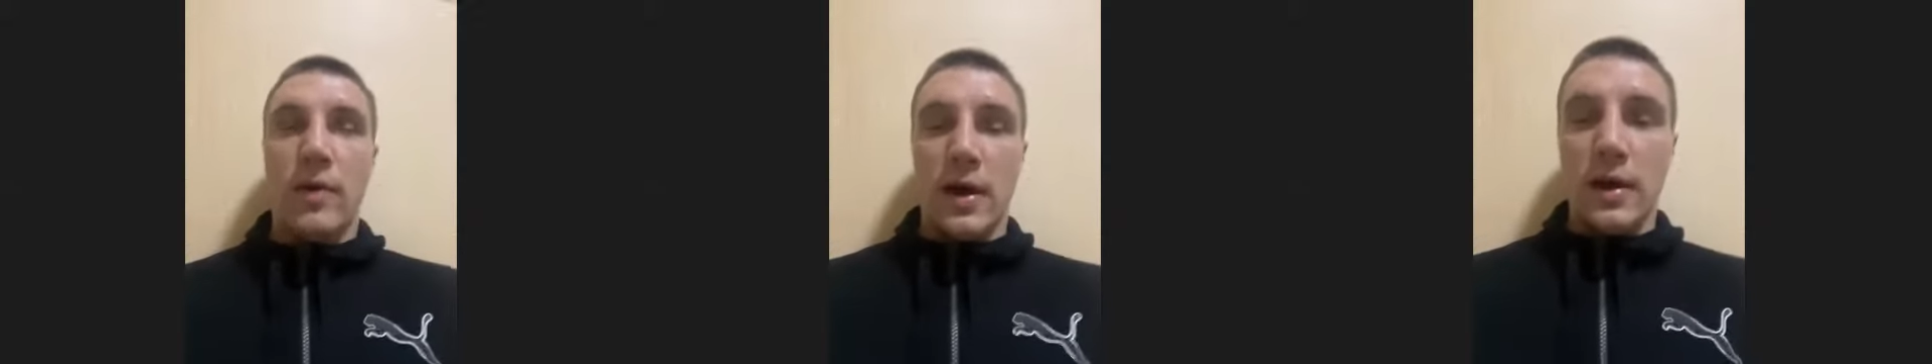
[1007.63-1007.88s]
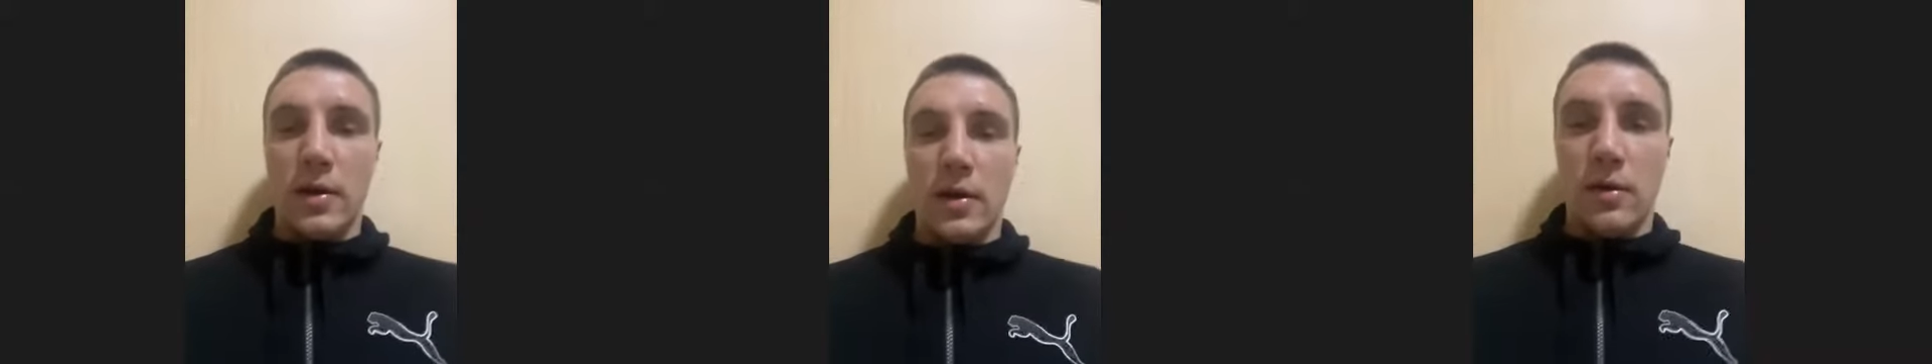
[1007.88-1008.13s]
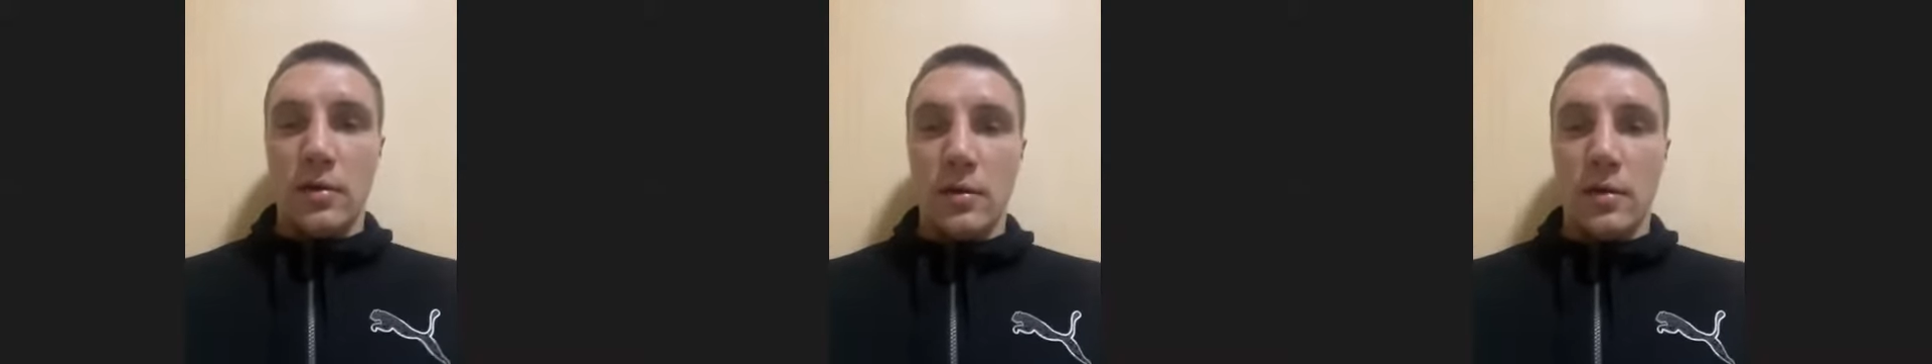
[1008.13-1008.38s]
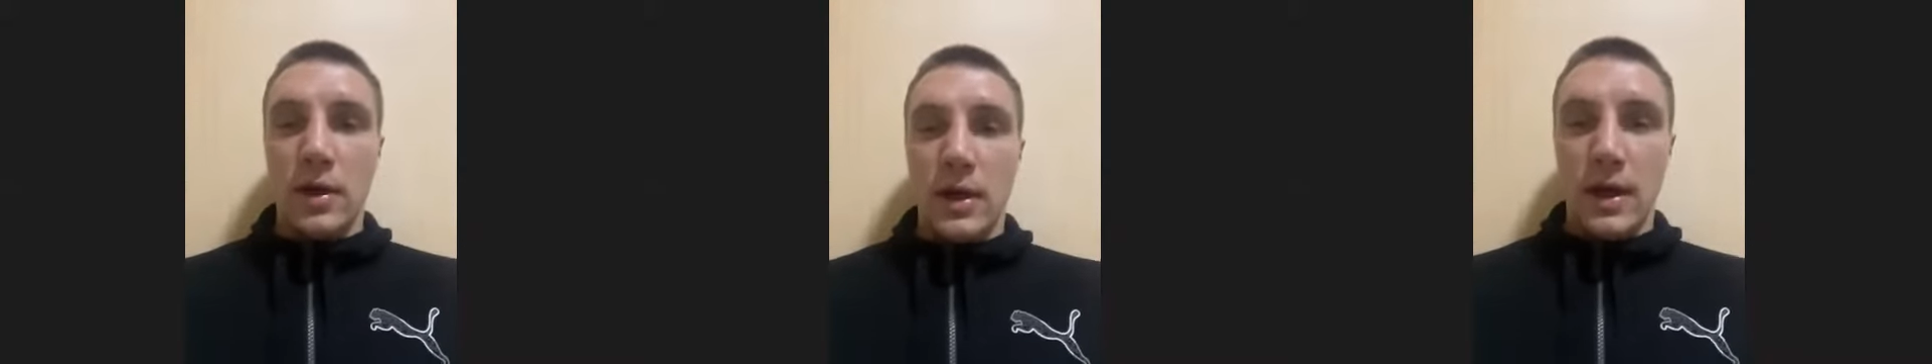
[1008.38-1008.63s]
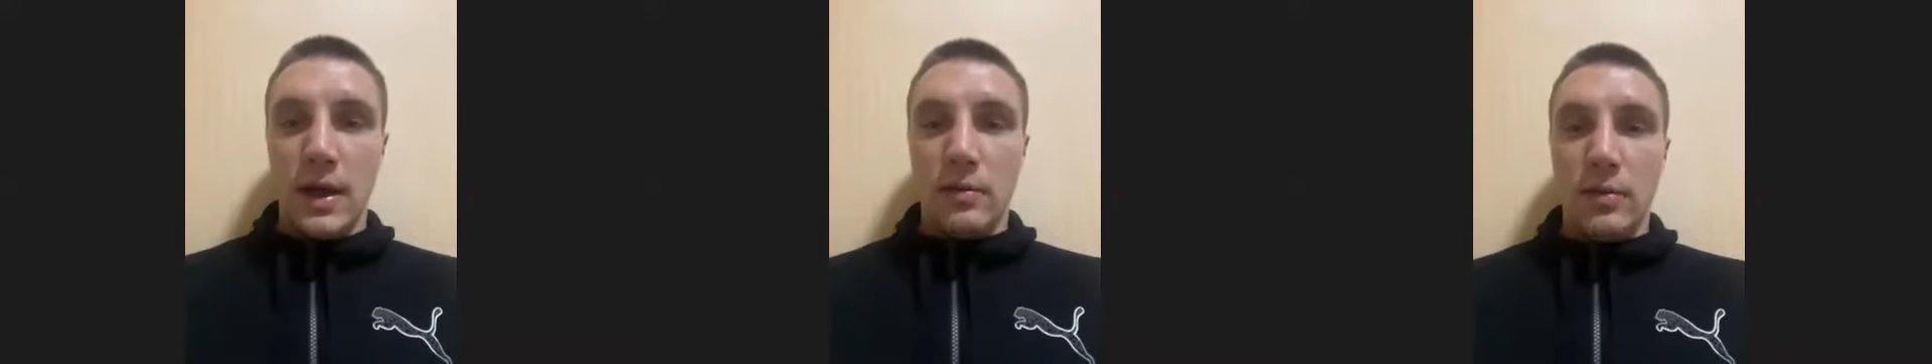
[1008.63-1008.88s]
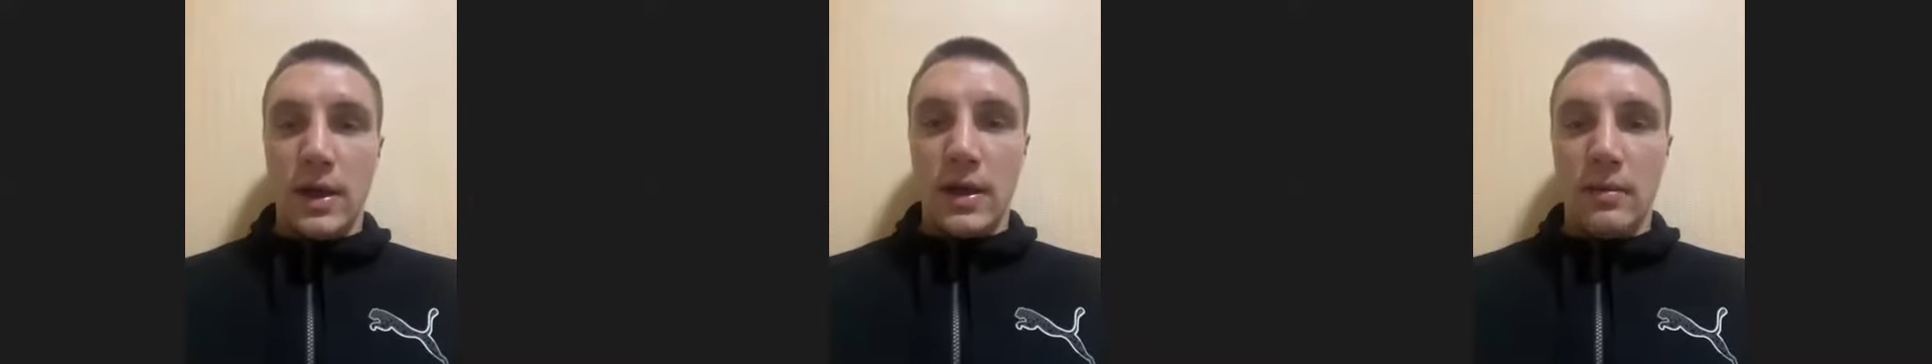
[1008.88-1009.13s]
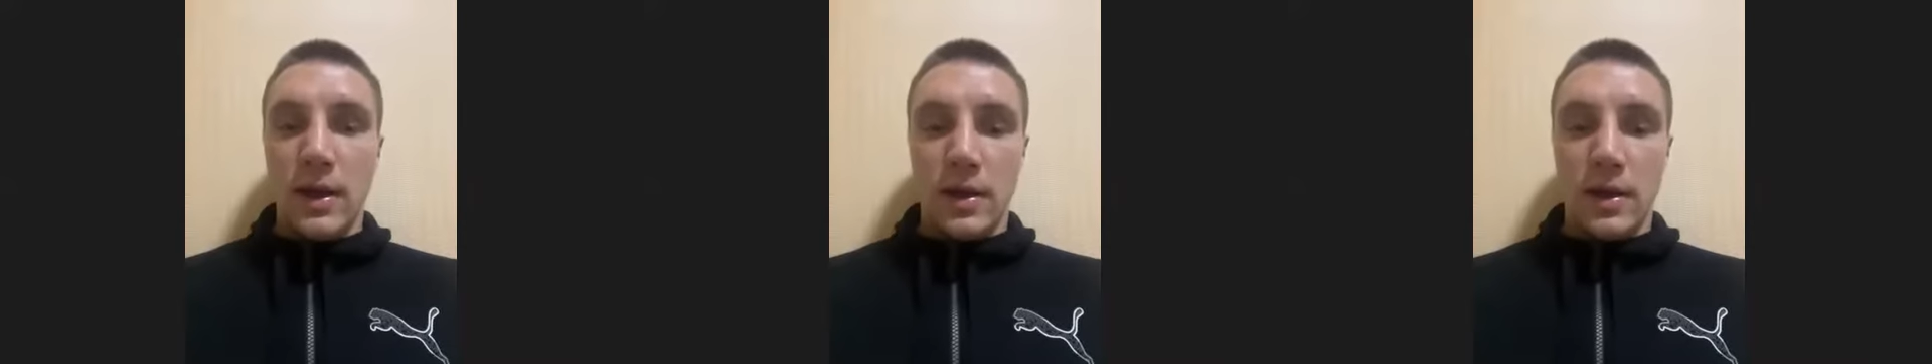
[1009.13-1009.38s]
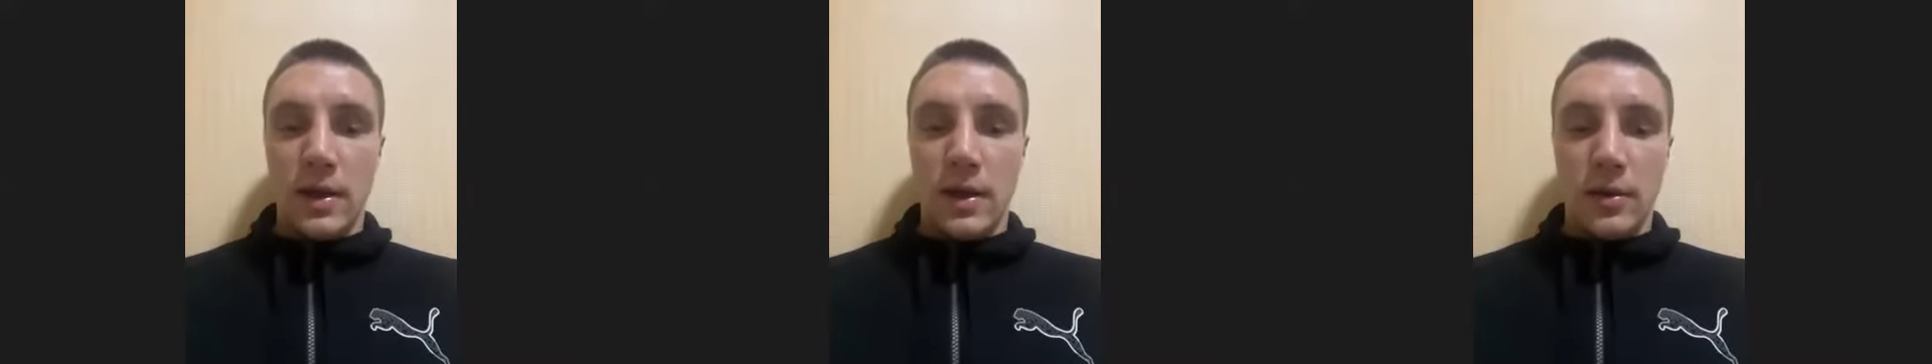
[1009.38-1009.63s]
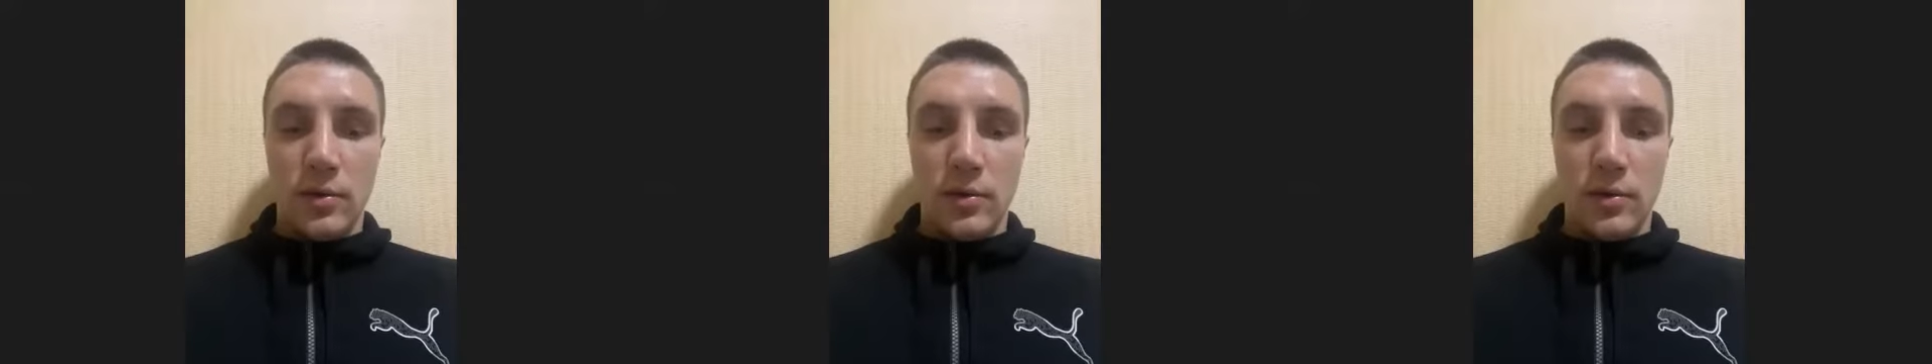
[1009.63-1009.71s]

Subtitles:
you know, and we can make a good